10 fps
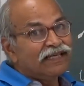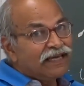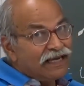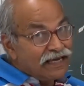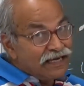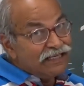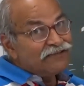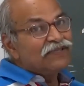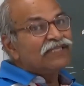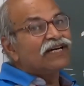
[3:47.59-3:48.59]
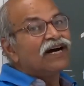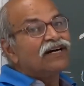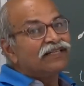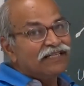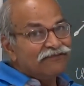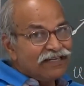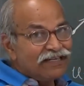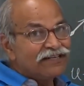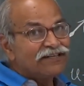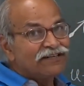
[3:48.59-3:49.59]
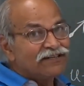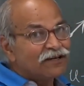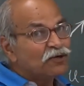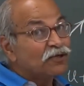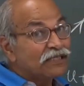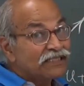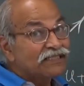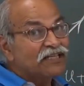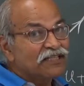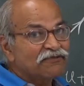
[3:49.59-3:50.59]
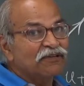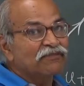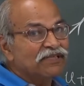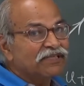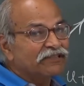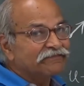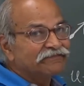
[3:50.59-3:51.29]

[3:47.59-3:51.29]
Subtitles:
and which are invariant under Lorentz transformation.